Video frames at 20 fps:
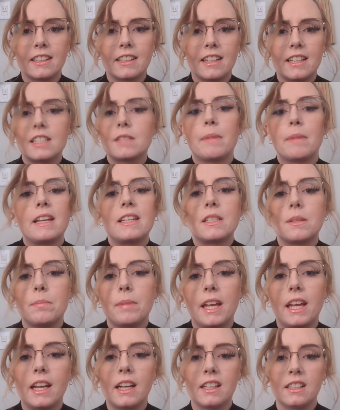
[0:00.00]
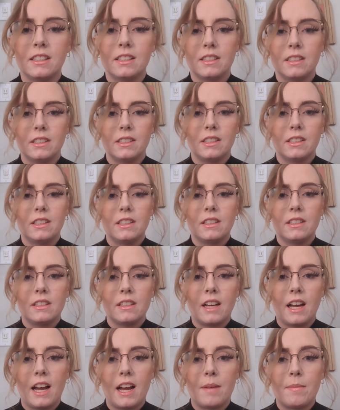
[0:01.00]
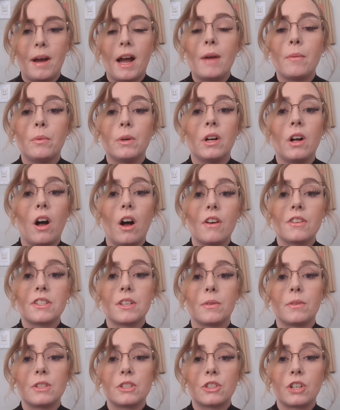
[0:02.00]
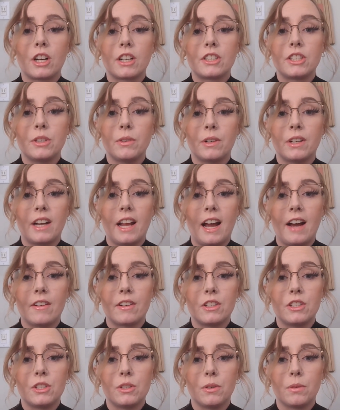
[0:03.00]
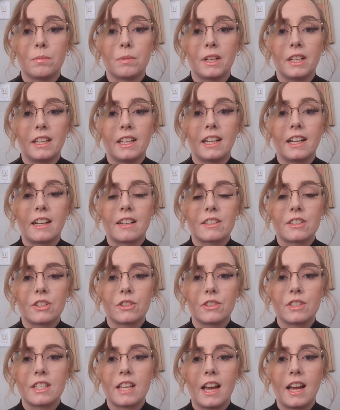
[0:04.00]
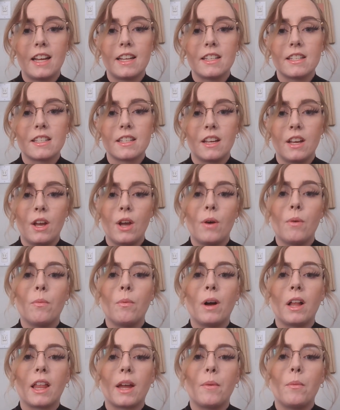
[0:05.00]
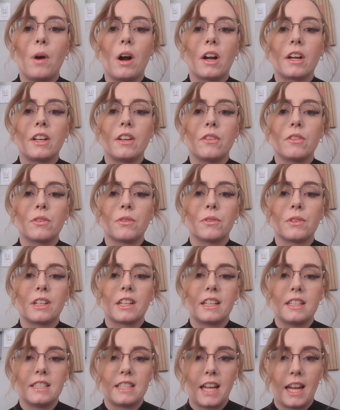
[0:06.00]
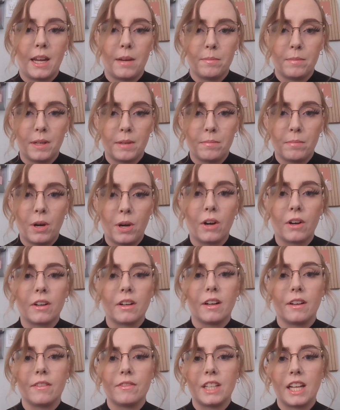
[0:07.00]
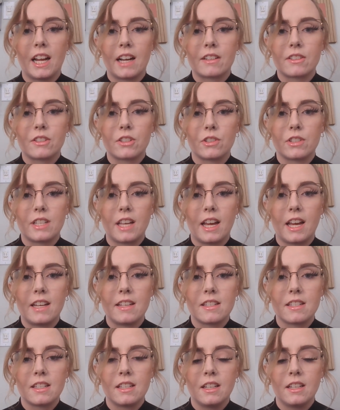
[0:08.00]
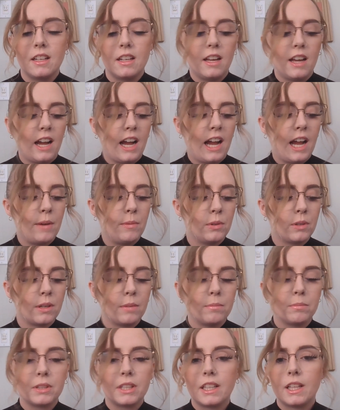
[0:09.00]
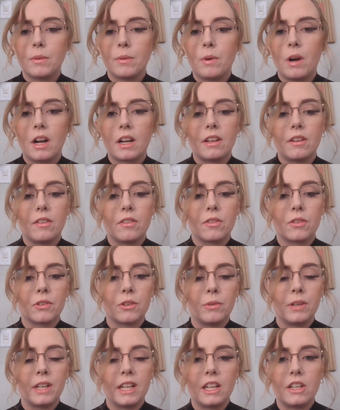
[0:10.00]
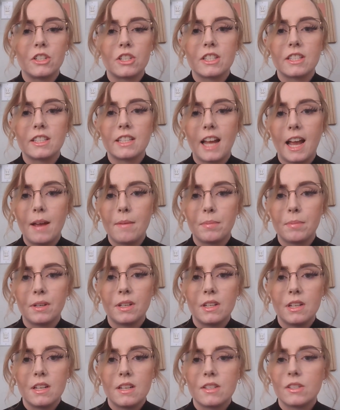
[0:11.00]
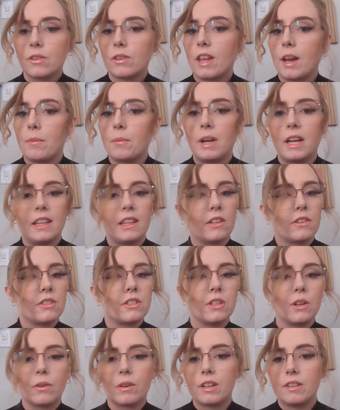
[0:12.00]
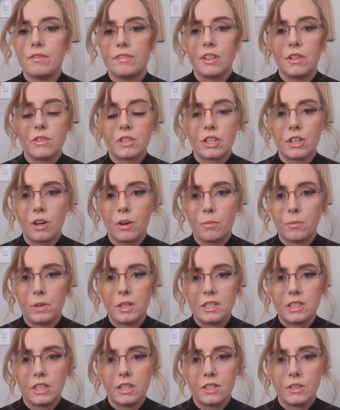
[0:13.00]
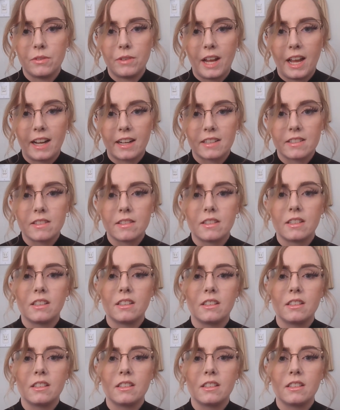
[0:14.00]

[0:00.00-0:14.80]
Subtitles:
it's meant to be. I will also instruct you on how to do a breathing exercise while I walk you through the containment part of the exercise. I will completely walk you through each step so that way there's no confusion on what to do next.